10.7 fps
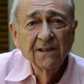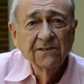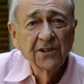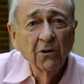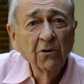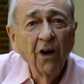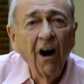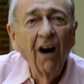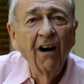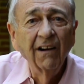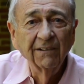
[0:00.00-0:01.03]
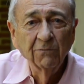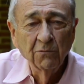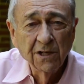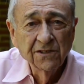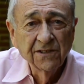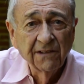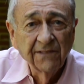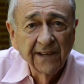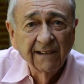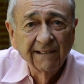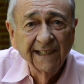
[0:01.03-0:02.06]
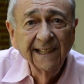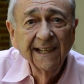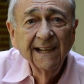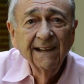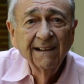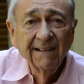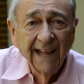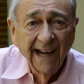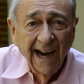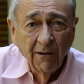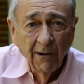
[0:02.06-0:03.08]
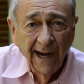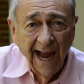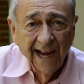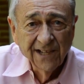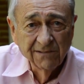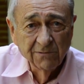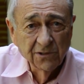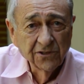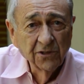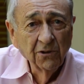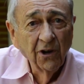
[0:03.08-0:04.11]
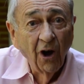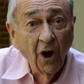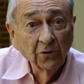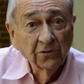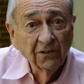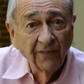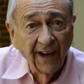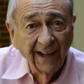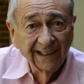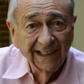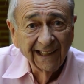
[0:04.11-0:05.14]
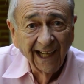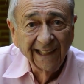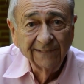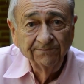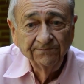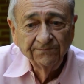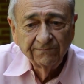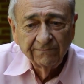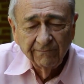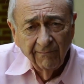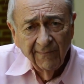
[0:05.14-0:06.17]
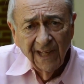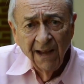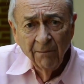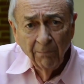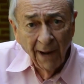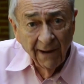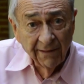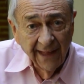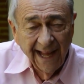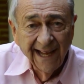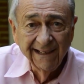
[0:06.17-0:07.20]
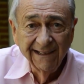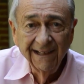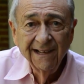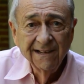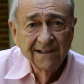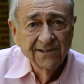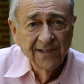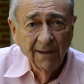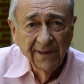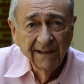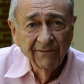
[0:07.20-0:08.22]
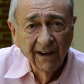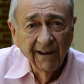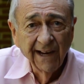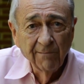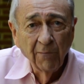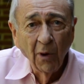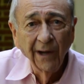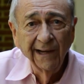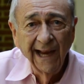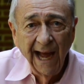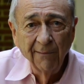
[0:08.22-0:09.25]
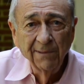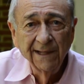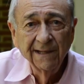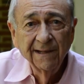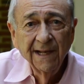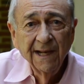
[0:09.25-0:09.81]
So gone was the theory that our reaction was due to ultraviolet light. But then something very important happened.